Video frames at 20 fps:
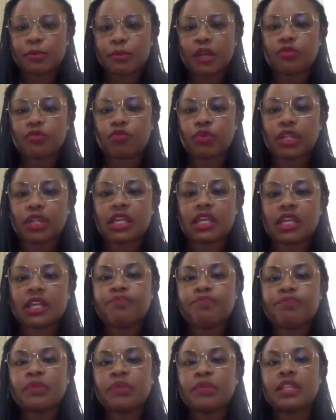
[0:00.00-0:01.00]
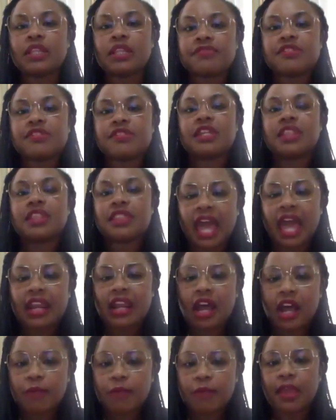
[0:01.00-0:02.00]
but really lifting that
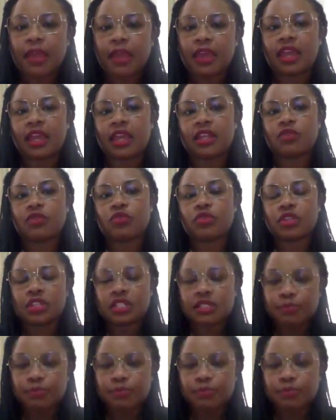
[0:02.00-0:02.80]
up and